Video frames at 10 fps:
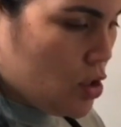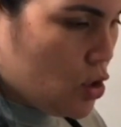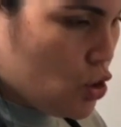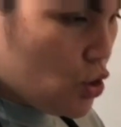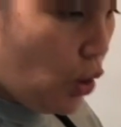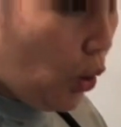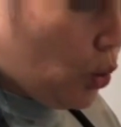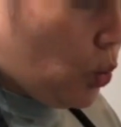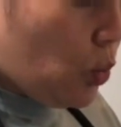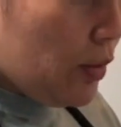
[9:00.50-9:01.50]

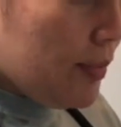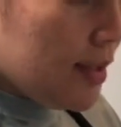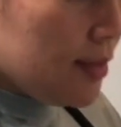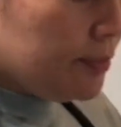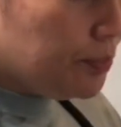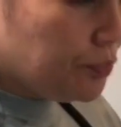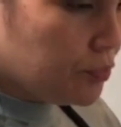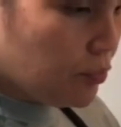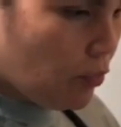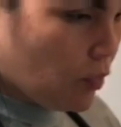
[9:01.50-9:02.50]
So we've been
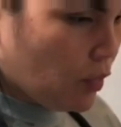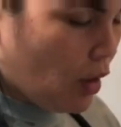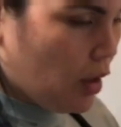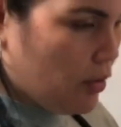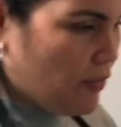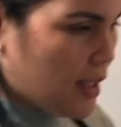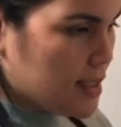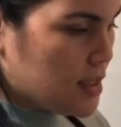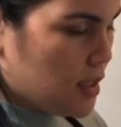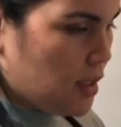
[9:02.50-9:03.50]
uh,
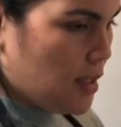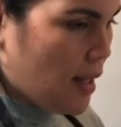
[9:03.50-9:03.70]
fasting